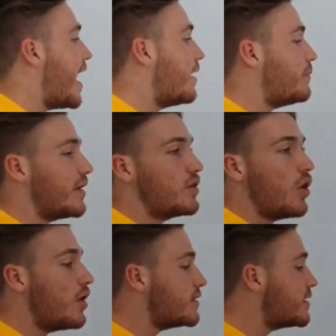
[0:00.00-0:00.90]
and
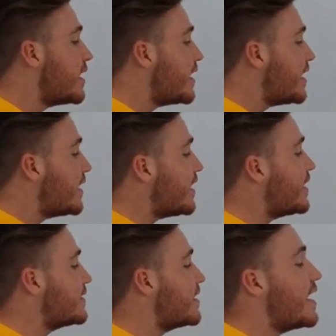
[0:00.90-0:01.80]
because it
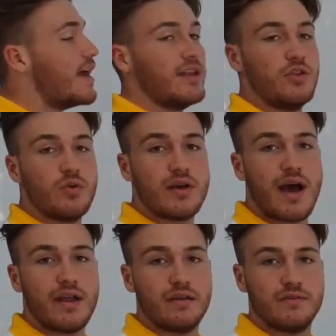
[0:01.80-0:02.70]
is a new
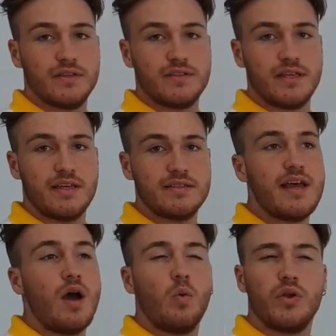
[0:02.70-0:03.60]
kind of disease,
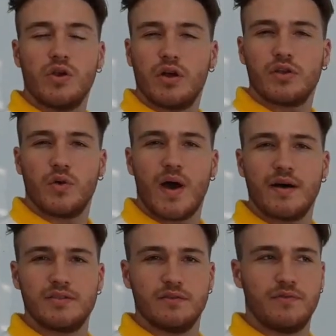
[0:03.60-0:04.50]
we do not know
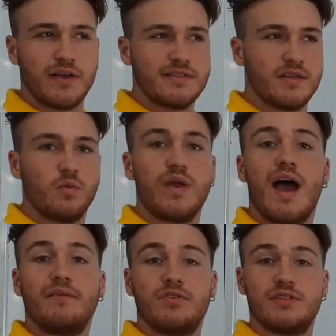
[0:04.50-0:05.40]
how to fix it. We
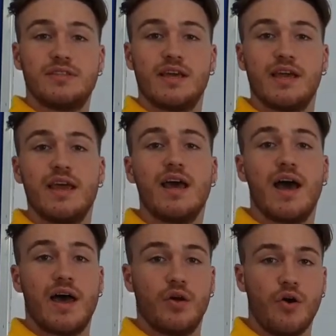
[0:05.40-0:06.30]
have to stay
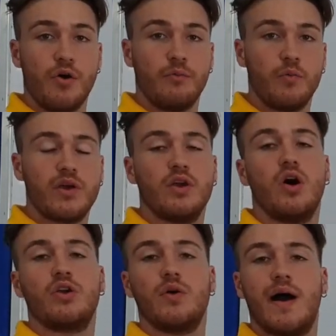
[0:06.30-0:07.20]
at home. We
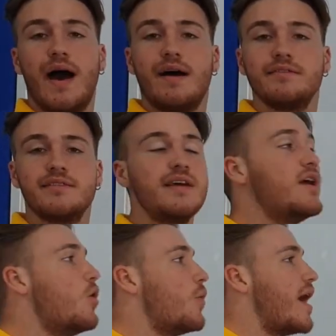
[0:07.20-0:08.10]
cannot go out.
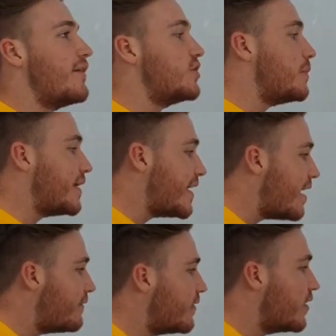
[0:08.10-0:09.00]
We have to be
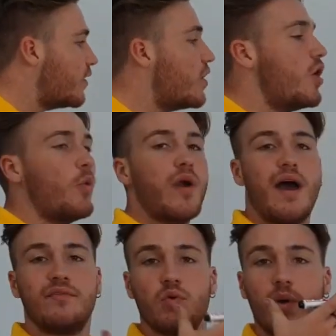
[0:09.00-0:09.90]
careful. We
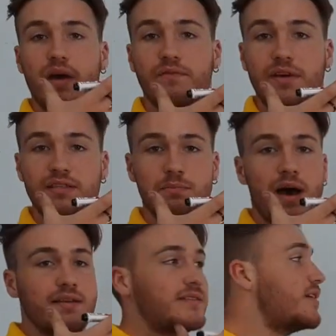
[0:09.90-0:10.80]
have to wear a face
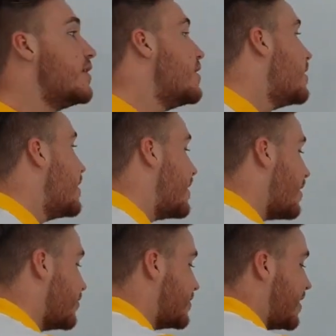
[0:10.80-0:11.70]
mask.
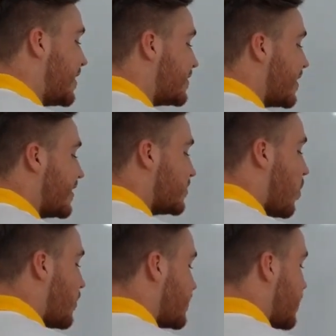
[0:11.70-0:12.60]
Now, disease is
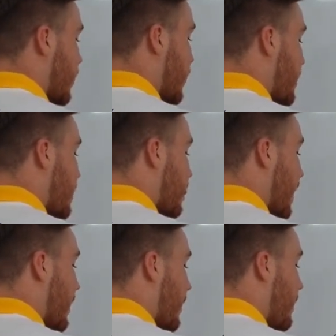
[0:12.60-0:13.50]
also
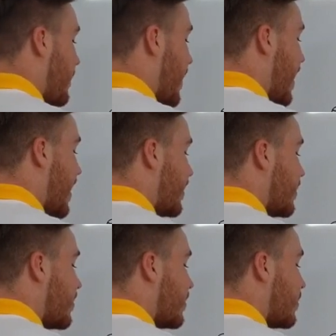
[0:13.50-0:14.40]
bad